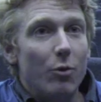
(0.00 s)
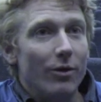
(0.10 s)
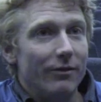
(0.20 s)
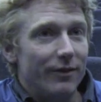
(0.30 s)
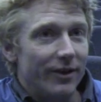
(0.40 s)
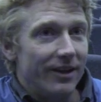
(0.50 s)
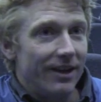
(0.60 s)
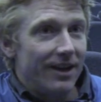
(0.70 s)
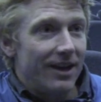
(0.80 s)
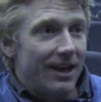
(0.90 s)
1 fun,
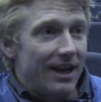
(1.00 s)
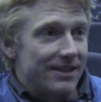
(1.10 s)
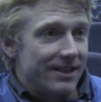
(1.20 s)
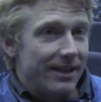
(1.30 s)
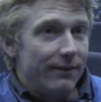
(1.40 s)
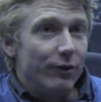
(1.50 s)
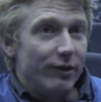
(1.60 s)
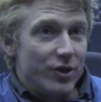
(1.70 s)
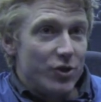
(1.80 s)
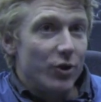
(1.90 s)
as in if you're
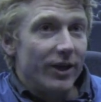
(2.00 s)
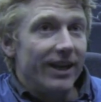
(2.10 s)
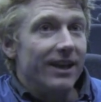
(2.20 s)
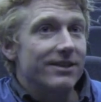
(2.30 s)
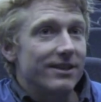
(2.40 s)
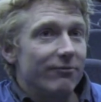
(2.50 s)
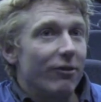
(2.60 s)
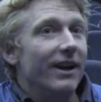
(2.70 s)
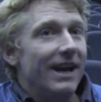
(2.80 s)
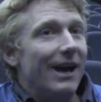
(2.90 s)
enjoying it
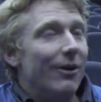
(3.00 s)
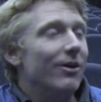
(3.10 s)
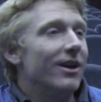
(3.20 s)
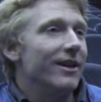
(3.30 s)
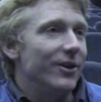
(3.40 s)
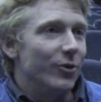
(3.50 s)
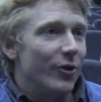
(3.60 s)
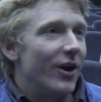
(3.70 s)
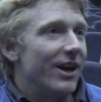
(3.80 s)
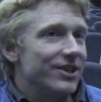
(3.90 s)
right now, then you're
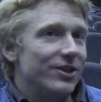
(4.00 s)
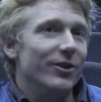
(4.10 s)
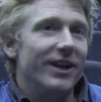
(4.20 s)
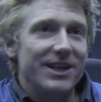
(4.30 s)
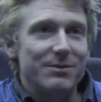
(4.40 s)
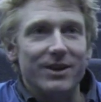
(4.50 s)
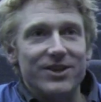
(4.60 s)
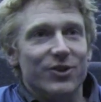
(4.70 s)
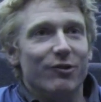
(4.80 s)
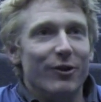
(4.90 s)
not actually on an
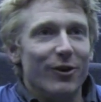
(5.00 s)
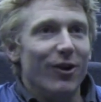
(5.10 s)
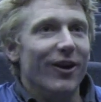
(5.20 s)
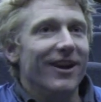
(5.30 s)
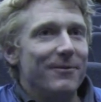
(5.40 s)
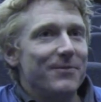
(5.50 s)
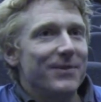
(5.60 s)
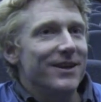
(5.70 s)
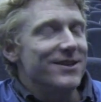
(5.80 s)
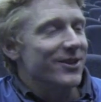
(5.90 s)
expedition, you're on holiday.
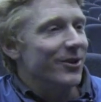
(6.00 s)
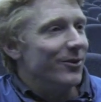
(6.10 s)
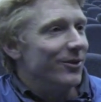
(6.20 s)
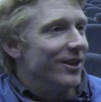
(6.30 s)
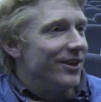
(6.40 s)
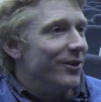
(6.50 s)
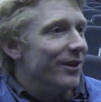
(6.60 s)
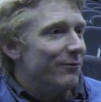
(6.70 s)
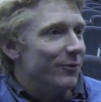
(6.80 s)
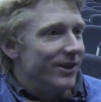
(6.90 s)
So you
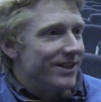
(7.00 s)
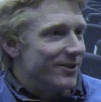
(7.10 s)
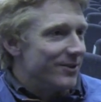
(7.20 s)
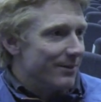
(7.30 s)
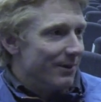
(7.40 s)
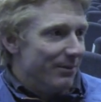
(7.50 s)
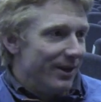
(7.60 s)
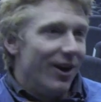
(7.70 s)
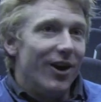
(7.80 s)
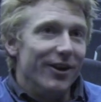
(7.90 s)
therefore need to do something a
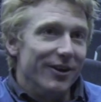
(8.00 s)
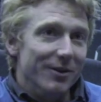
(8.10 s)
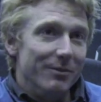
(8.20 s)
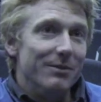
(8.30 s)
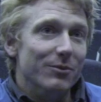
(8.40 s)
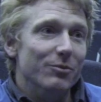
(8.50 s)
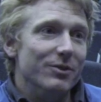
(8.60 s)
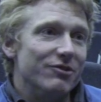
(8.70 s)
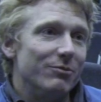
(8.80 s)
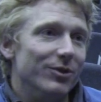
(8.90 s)
bit harder and a bit more
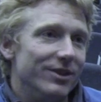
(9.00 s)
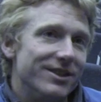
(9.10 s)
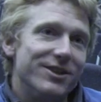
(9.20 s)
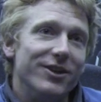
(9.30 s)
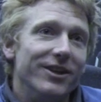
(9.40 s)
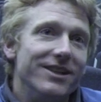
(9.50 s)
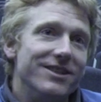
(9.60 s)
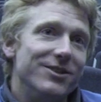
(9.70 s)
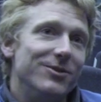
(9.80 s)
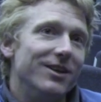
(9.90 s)
miserable to turn it
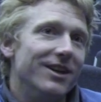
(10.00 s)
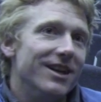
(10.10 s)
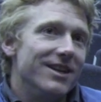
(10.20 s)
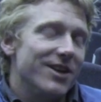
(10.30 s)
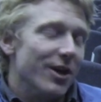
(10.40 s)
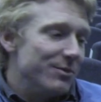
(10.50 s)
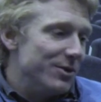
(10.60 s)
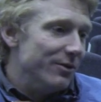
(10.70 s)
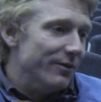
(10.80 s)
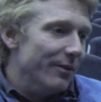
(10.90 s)
into type
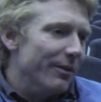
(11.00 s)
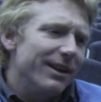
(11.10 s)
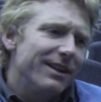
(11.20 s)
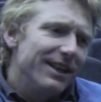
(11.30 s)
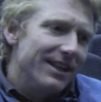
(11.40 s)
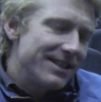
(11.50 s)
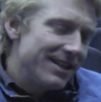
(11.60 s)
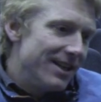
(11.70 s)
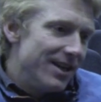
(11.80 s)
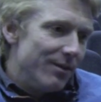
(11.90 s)
2 fun. But I think that's
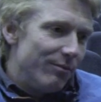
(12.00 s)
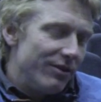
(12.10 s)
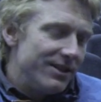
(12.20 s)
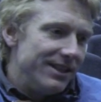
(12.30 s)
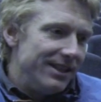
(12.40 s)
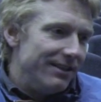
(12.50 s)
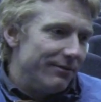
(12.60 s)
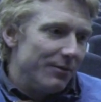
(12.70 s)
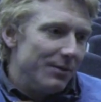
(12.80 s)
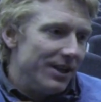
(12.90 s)
pretty
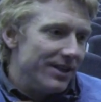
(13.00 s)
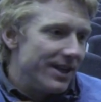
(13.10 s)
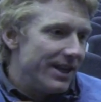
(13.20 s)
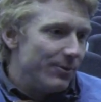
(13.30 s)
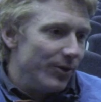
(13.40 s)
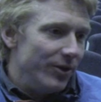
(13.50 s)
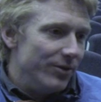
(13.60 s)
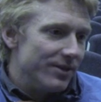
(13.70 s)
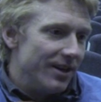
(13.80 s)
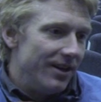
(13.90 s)
familiar to anyone who's